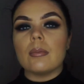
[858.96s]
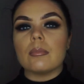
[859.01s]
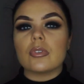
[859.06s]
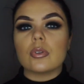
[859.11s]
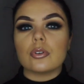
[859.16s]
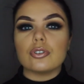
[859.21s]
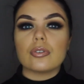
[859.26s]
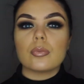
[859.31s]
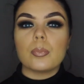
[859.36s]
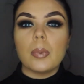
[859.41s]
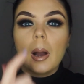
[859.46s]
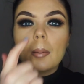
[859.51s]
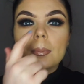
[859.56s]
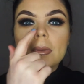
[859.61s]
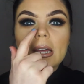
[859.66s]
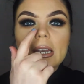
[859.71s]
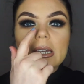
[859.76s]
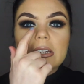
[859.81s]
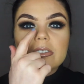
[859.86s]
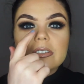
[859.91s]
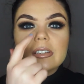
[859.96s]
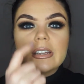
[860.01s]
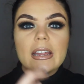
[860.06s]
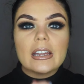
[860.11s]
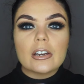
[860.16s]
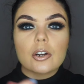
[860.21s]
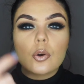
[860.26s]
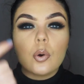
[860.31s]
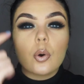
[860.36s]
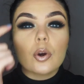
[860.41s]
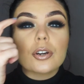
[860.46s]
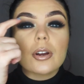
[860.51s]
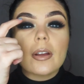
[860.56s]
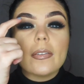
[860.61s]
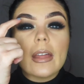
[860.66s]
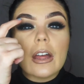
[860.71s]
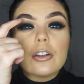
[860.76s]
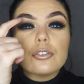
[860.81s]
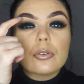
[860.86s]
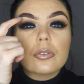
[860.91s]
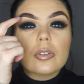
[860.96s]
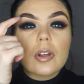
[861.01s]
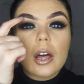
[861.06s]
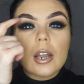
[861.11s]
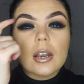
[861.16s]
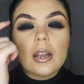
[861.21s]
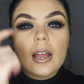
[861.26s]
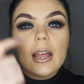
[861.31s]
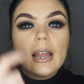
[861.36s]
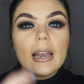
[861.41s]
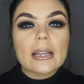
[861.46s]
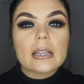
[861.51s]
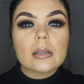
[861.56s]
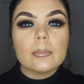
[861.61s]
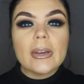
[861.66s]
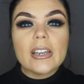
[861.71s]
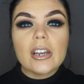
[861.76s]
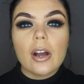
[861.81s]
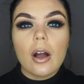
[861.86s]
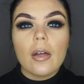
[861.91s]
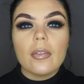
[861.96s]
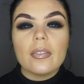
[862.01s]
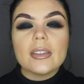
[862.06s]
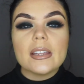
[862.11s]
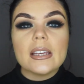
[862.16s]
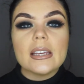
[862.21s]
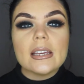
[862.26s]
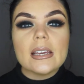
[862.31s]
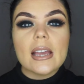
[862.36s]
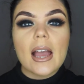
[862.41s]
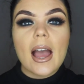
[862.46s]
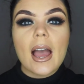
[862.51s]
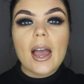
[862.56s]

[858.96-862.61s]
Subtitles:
So I just popped that into the inner corner, and then just on a little bit on the